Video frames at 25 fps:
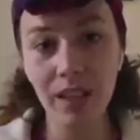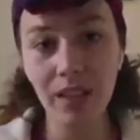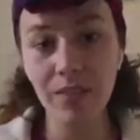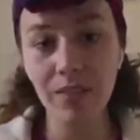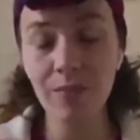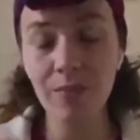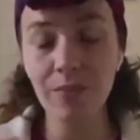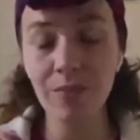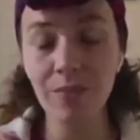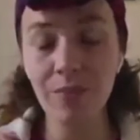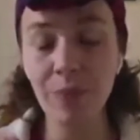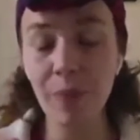If
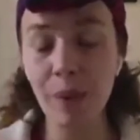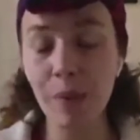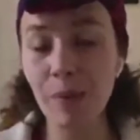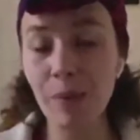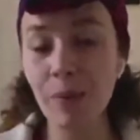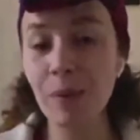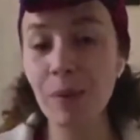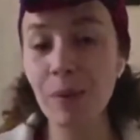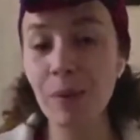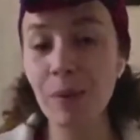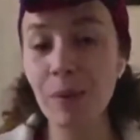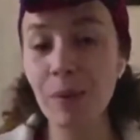maybe
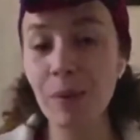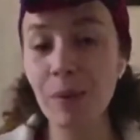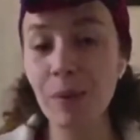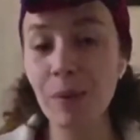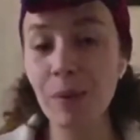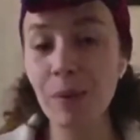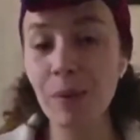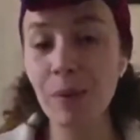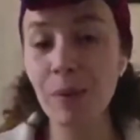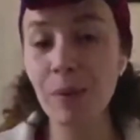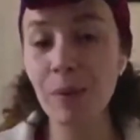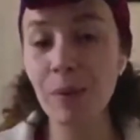we don't
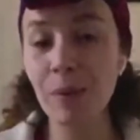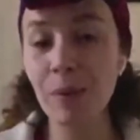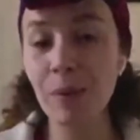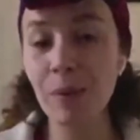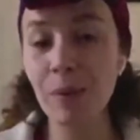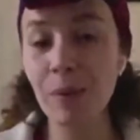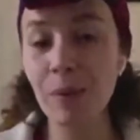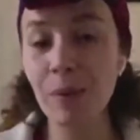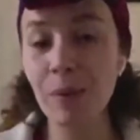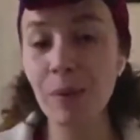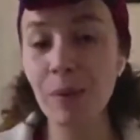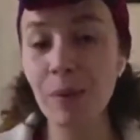feel safe
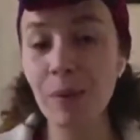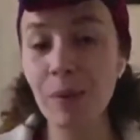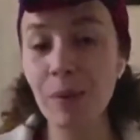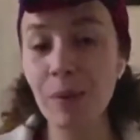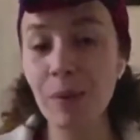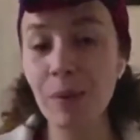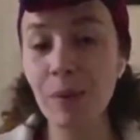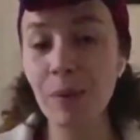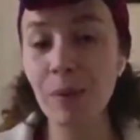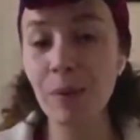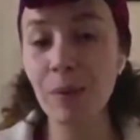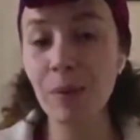
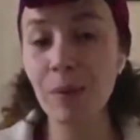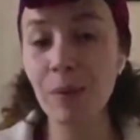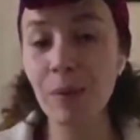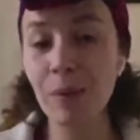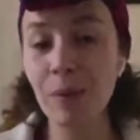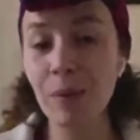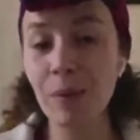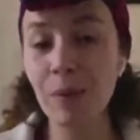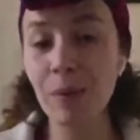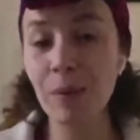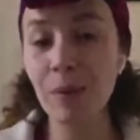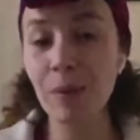sharing it with
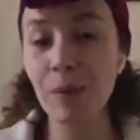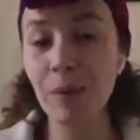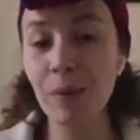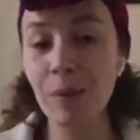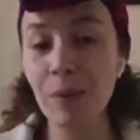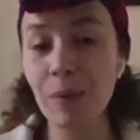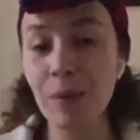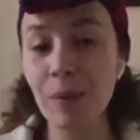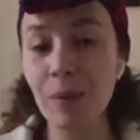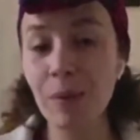somebody else,